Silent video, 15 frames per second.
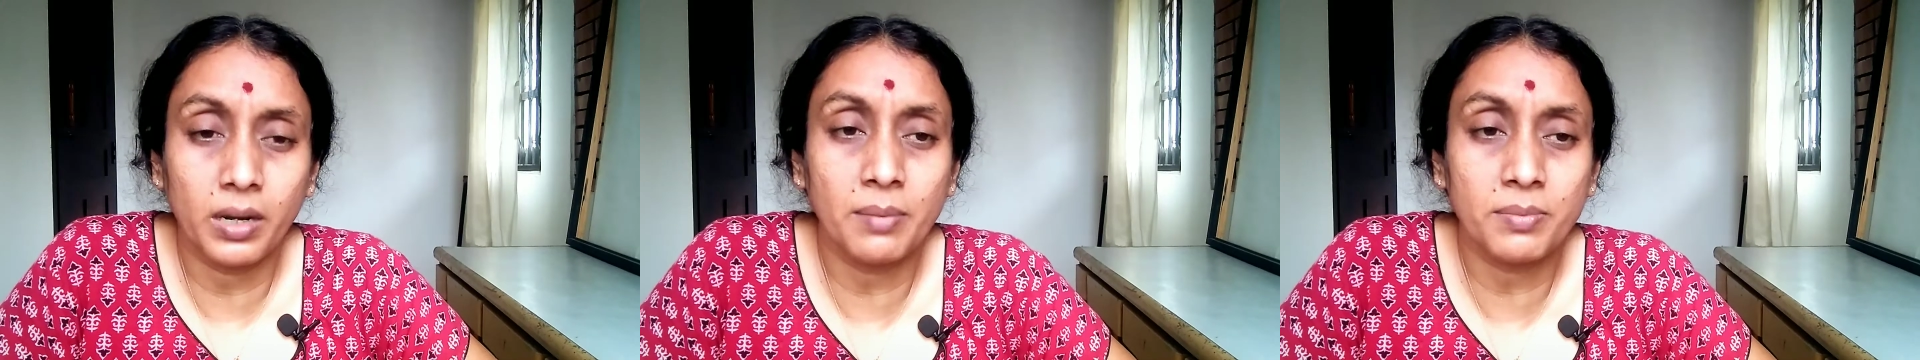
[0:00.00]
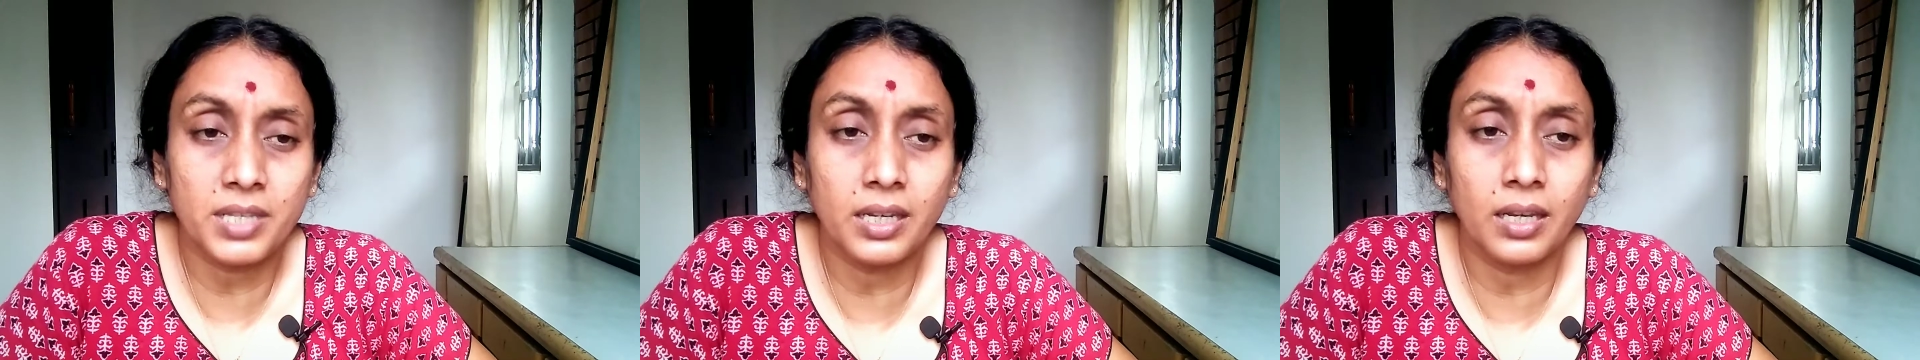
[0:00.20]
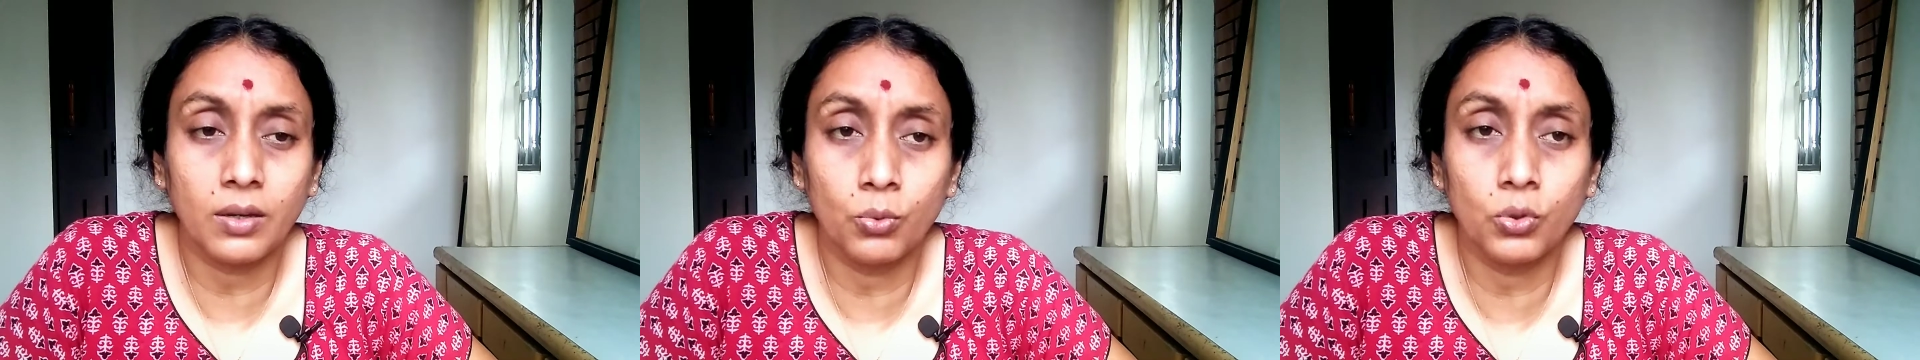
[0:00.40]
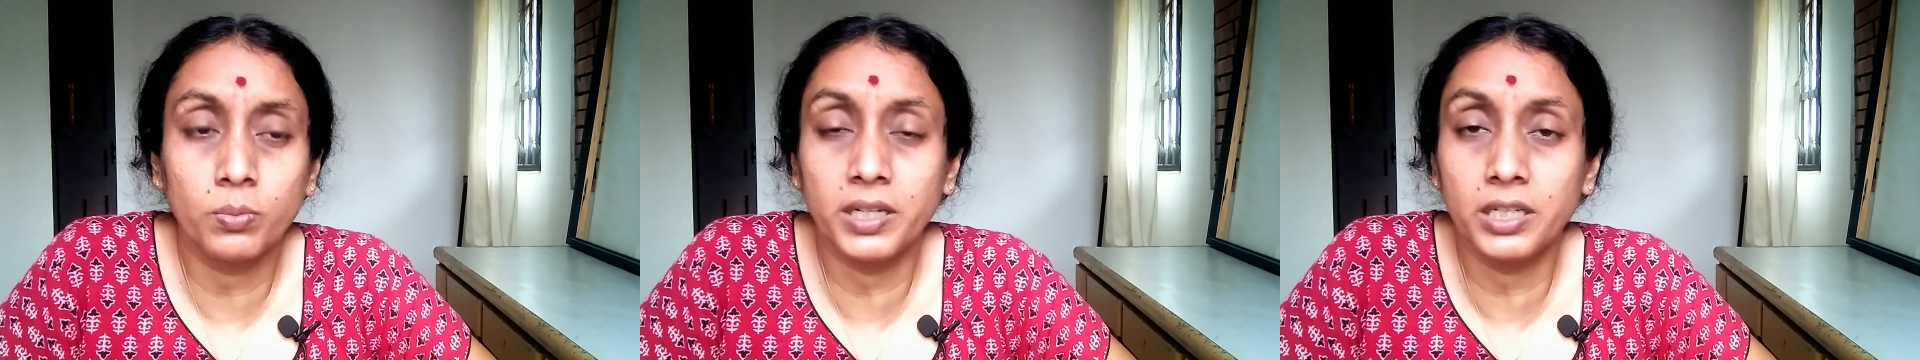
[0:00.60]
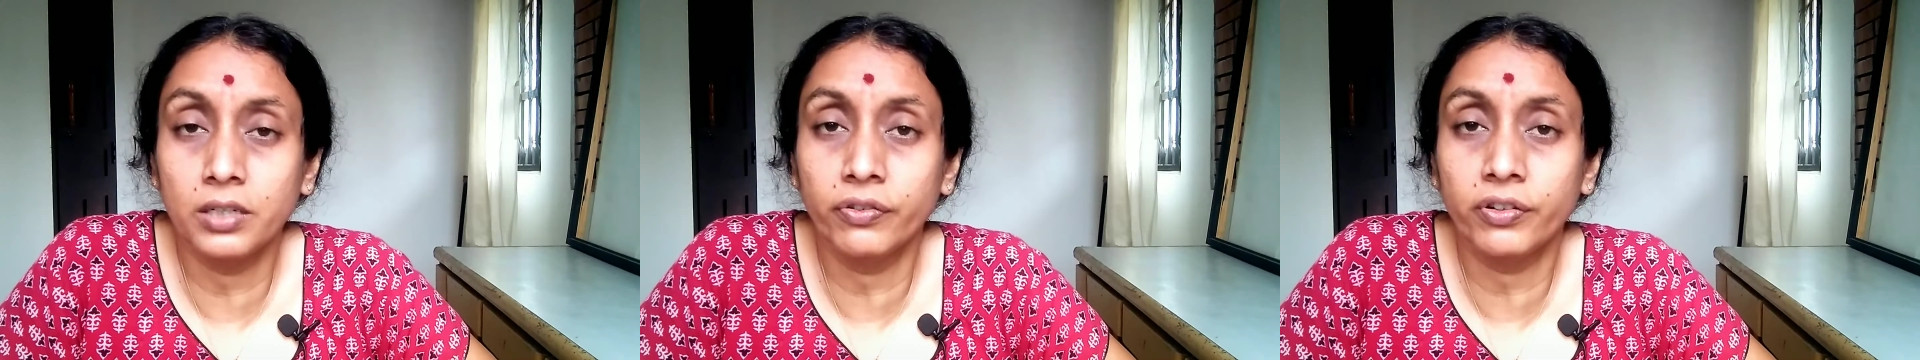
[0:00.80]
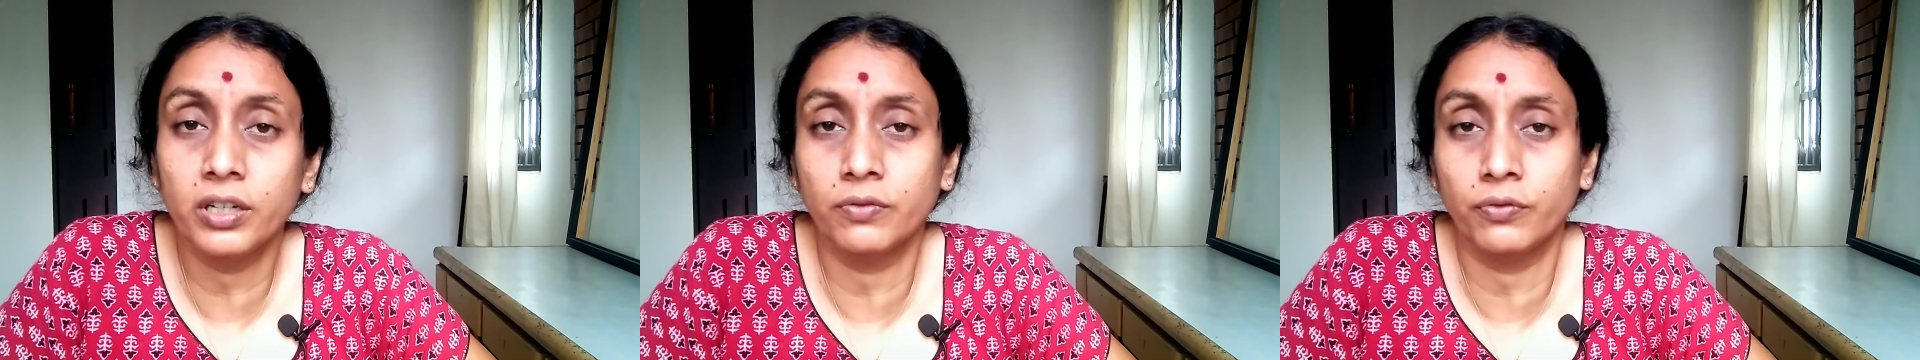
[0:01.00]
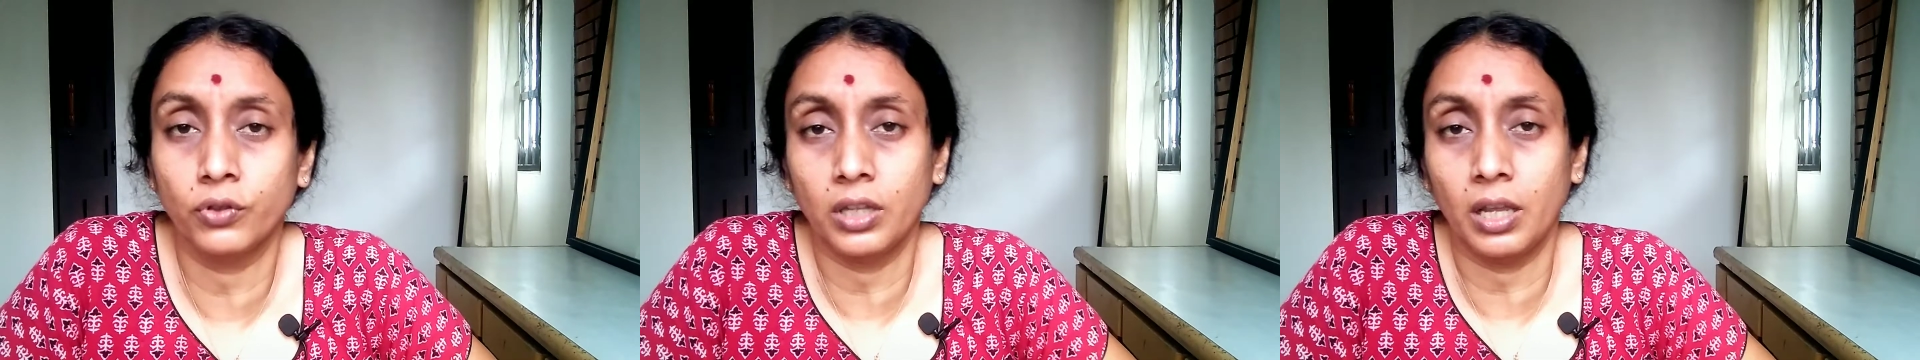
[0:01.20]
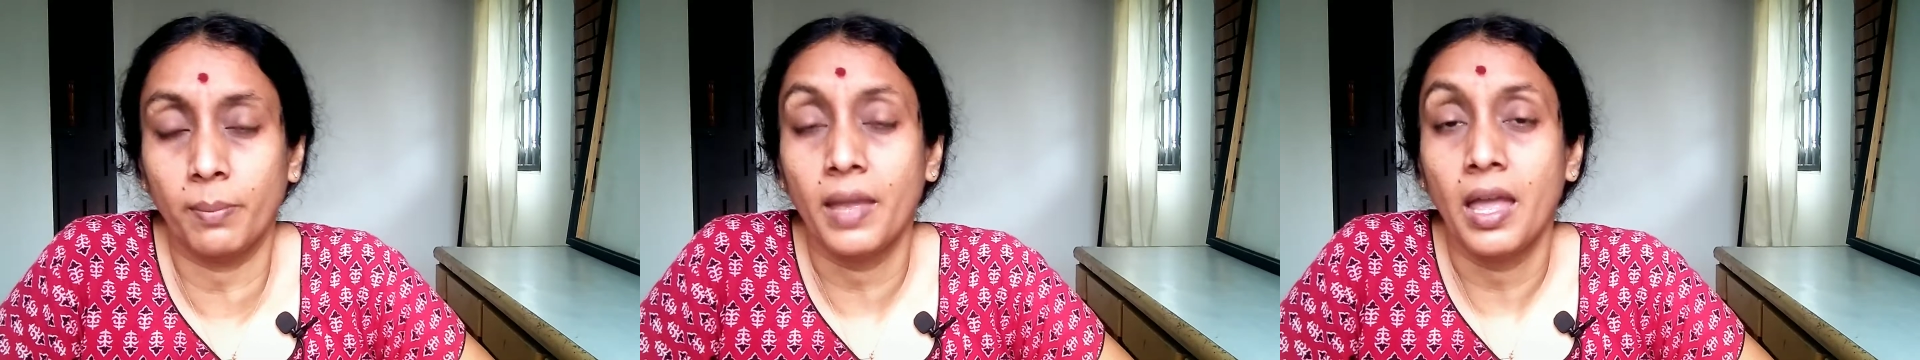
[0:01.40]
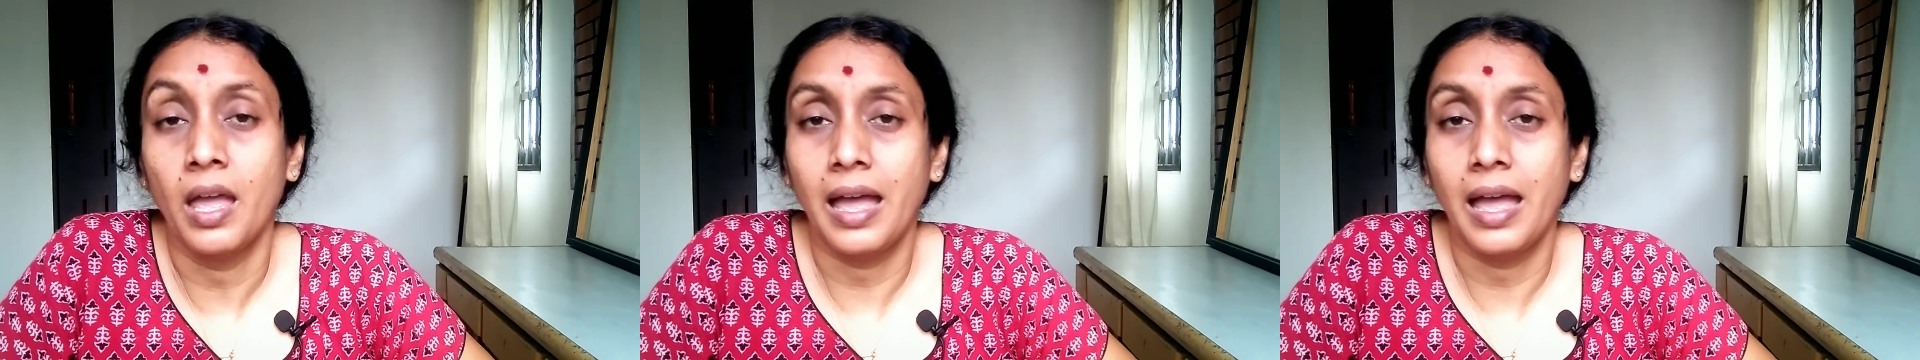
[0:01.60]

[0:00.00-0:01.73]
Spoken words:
saying would be different for them